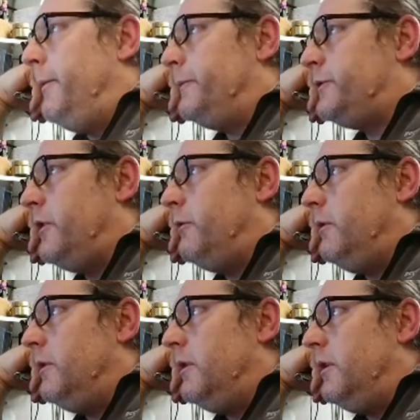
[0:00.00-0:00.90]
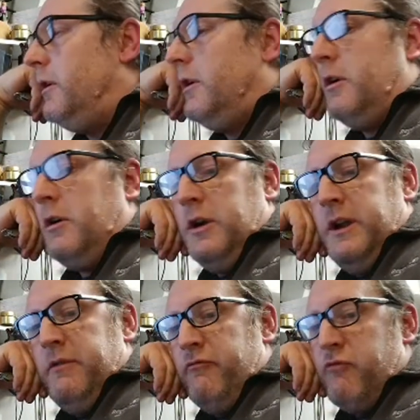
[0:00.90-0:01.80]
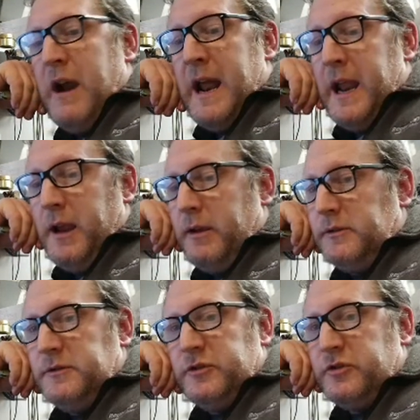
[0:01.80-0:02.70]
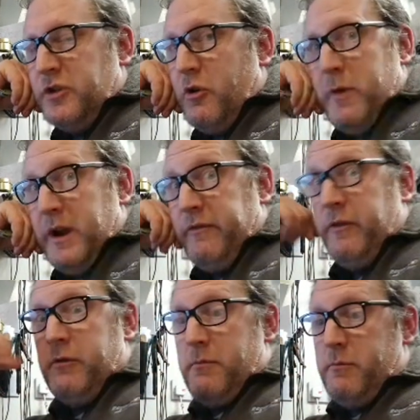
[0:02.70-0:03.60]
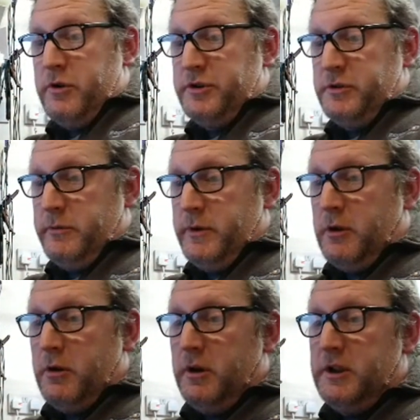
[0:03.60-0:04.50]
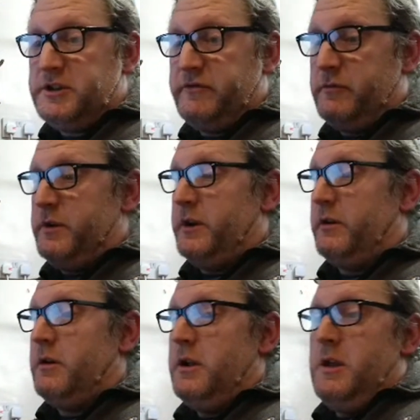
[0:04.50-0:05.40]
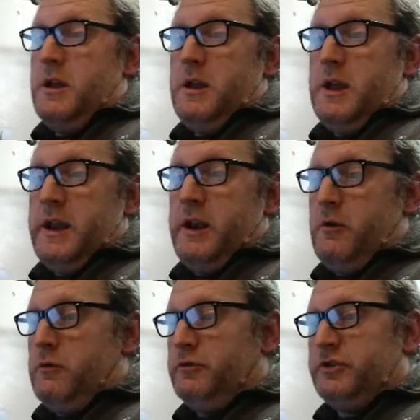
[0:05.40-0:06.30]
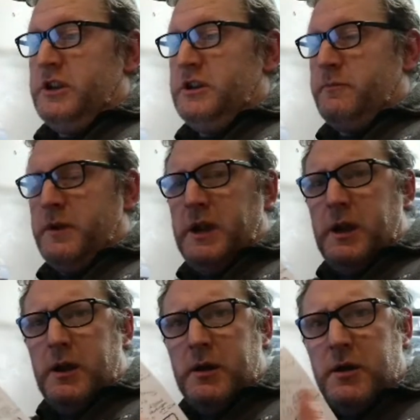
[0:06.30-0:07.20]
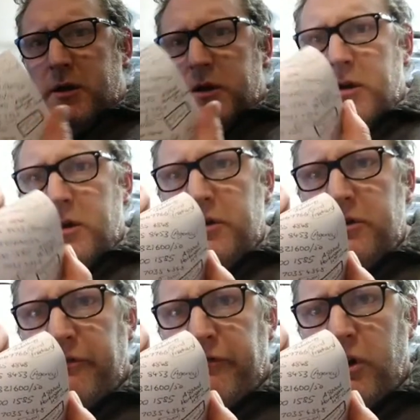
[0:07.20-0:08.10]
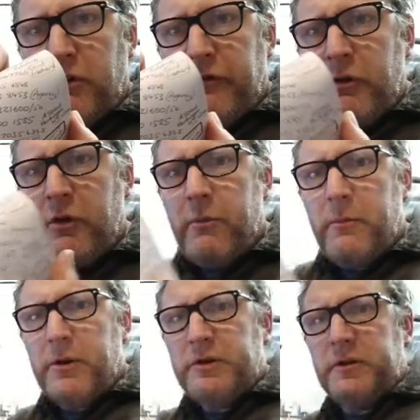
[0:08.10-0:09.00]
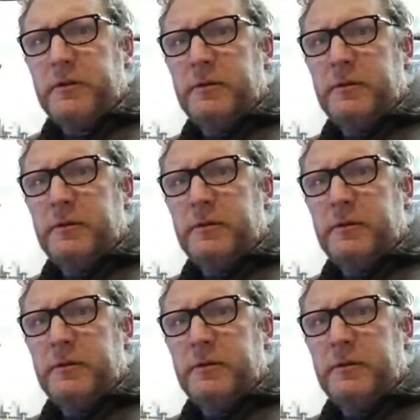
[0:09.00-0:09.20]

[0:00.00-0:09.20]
So I rang so many phone numbers, and I got a list of them here, and they all seem to be different phone numbers.